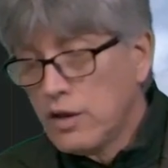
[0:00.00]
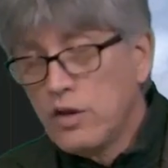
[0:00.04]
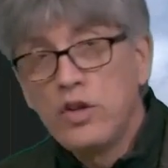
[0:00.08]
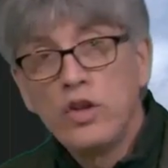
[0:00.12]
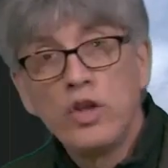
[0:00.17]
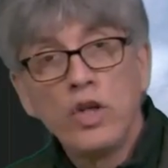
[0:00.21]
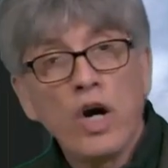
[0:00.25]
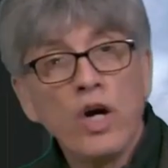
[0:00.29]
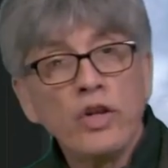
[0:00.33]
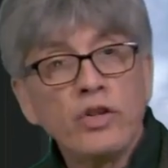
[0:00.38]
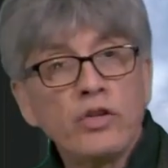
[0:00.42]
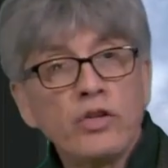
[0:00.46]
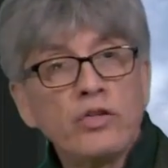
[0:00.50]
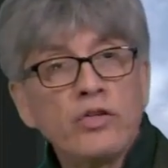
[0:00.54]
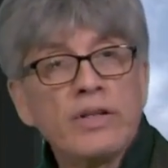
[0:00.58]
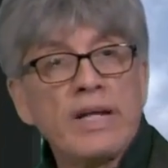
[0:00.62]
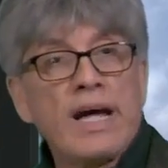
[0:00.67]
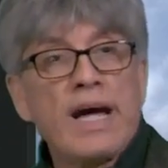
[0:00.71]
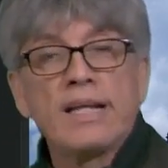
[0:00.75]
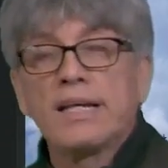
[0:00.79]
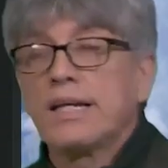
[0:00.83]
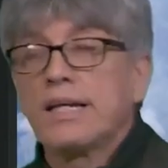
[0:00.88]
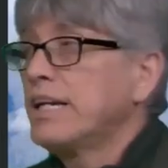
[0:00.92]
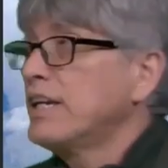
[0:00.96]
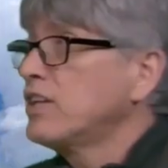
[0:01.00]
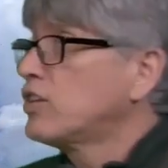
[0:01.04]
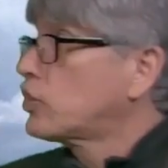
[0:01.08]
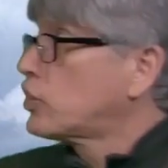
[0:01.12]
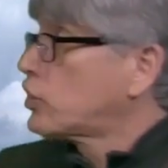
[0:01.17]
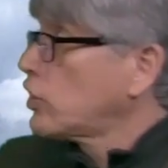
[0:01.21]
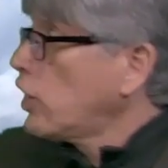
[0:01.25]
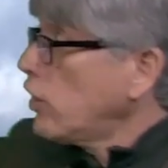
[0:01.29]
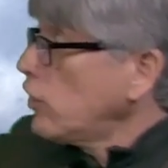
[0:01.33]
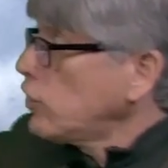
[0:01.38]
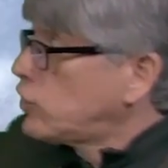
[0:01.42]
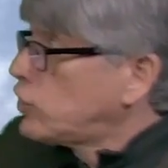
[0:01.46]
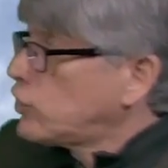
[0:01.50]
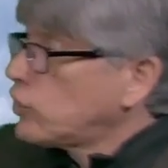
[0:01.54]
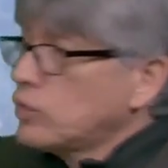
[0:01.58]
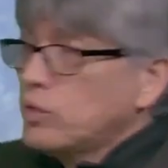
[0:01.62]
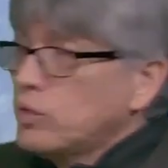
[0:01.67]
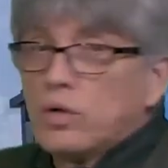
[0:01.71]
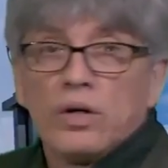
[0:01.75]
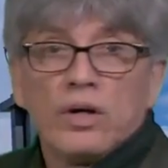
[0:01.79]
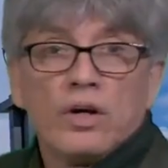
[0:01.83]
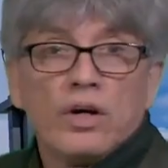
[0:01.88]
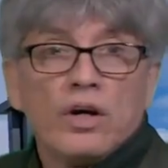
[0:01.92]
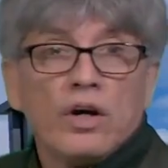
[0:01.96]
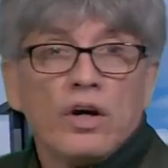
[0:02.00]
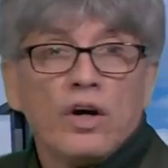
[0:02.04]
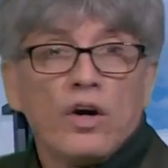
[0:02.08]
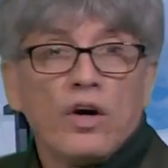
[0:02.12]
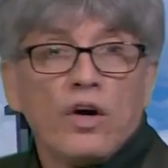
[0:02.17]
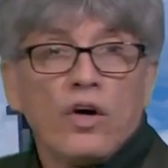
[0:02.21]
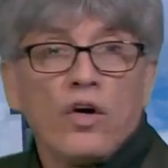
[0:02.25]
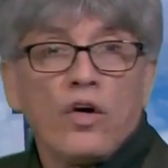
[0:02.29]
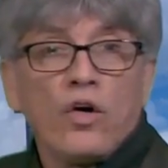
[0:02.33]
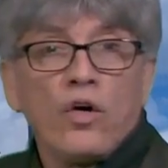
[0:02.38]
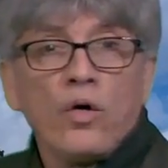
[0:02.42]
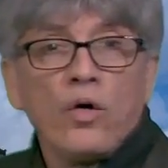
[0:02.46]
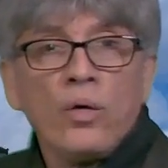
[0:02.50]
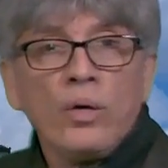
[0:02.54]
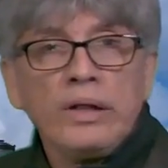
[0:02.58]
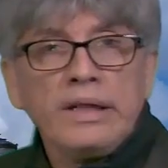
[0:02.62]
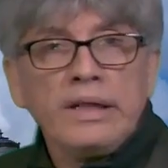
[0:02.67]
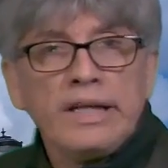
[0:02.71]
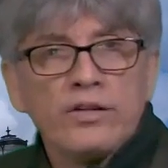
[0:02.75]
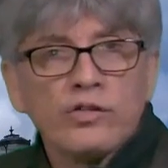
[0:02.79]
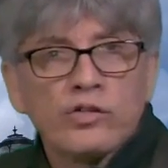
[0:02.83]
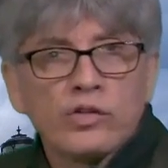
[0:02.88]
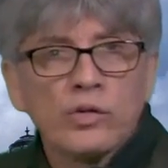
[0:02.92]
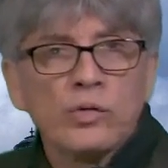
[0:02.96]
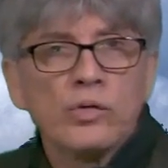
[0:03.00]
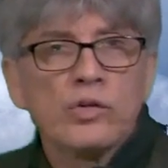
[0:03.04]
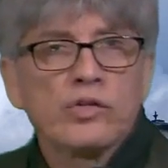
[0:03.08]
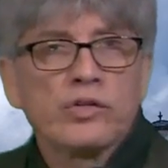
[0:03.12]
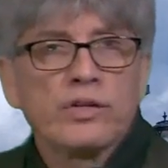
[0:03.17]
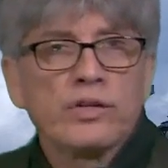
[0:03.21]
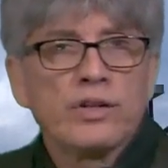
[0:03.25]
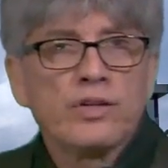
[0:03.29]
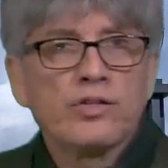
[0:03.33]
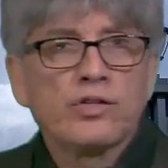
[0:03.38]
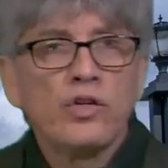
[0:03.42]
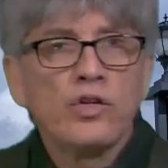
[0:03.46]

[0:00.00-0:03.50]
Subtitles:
notice that it shows you all the sources.